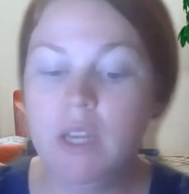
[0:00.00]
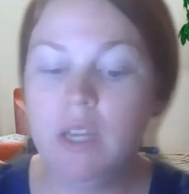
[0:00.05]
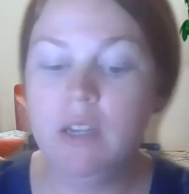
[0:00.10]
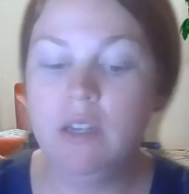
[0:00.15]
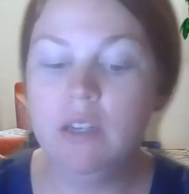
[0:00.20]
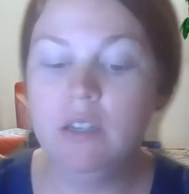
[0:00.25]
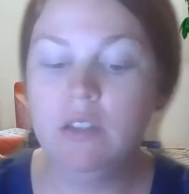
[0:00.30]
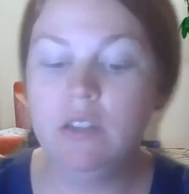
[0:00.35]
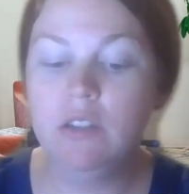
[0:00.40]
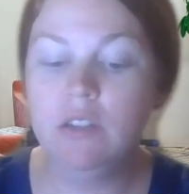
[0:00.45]

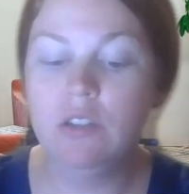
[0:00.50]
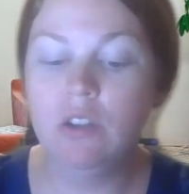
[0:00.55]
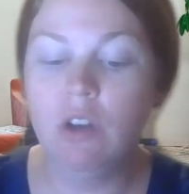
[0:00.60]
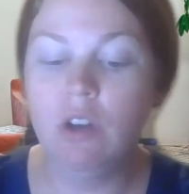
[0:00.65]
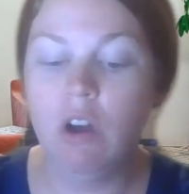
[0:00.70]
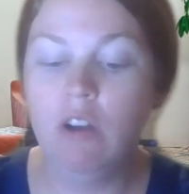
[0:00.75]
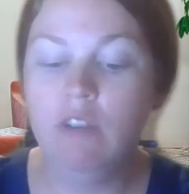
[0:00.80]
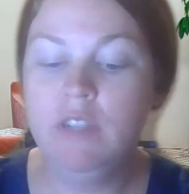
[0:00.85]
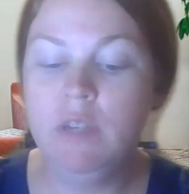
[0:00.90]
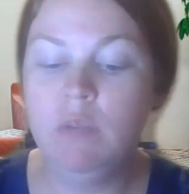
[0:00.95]
and it is
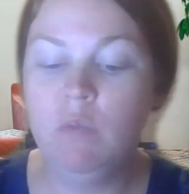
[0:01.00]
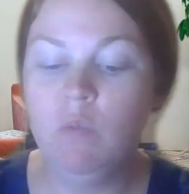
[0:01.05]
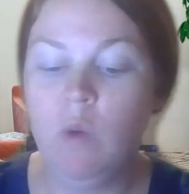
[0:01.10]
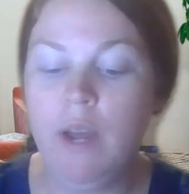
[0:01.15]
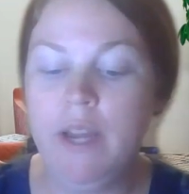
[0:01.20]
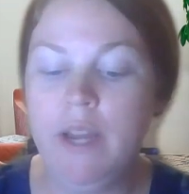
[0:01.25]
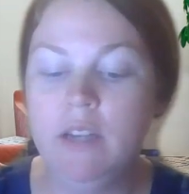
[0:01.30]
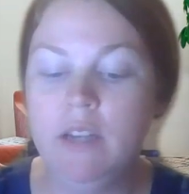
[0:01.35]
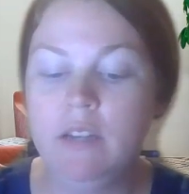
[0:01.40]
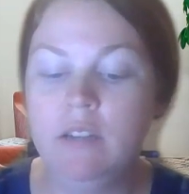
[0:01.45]
soft and
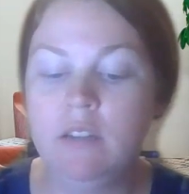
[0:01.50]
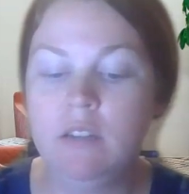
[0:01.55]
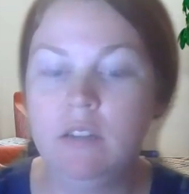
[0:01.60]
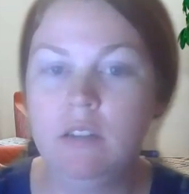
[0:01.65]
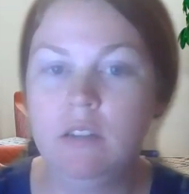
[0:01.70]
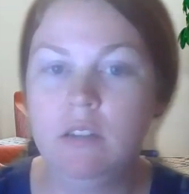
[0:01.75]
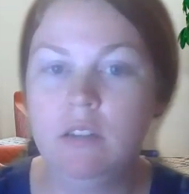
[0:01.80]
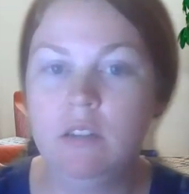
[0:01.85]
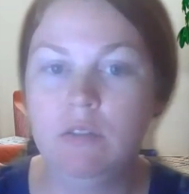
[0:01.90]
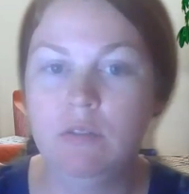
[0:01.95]
white and
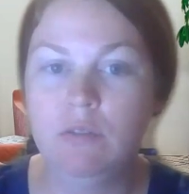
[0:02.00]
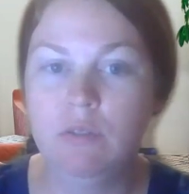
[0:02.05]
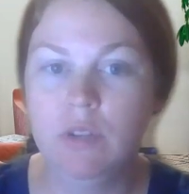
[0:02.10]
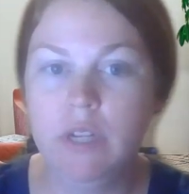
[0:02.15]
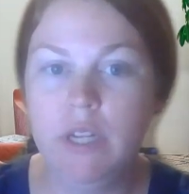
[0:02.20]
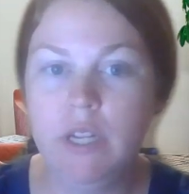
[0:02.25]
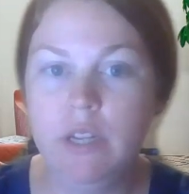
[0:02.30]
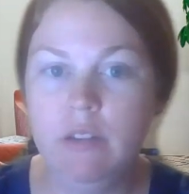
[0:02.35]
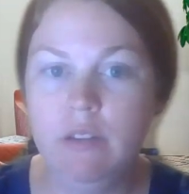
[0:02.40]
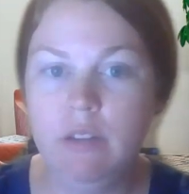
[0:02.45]

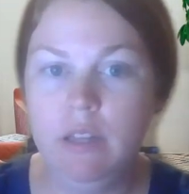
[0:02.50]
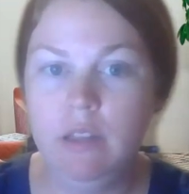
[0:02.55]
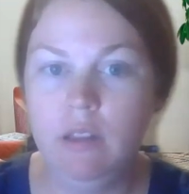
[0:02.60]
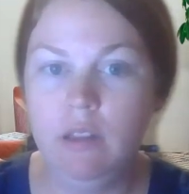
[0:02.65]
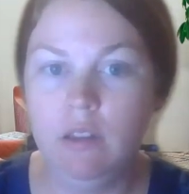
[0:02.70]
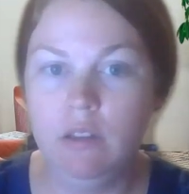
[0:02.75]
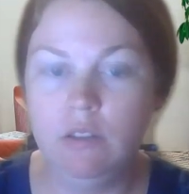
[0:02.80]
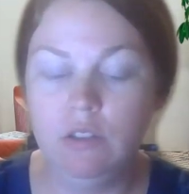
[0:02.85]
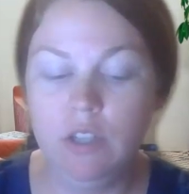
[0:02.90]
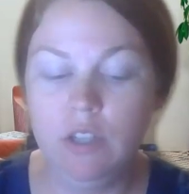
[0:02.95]
silvery in
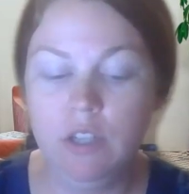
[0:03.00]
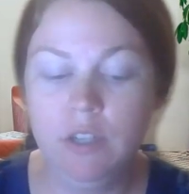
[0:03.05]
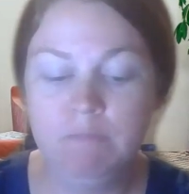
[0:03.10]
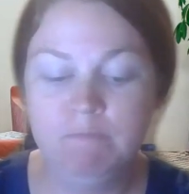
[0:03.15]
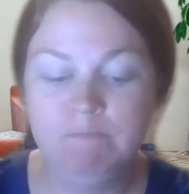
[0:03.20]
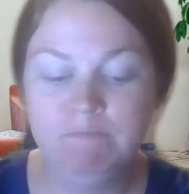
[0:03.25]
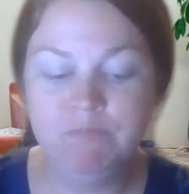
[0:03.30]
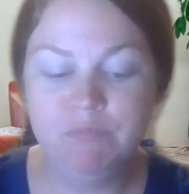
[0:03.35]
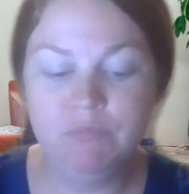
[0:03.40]
luster.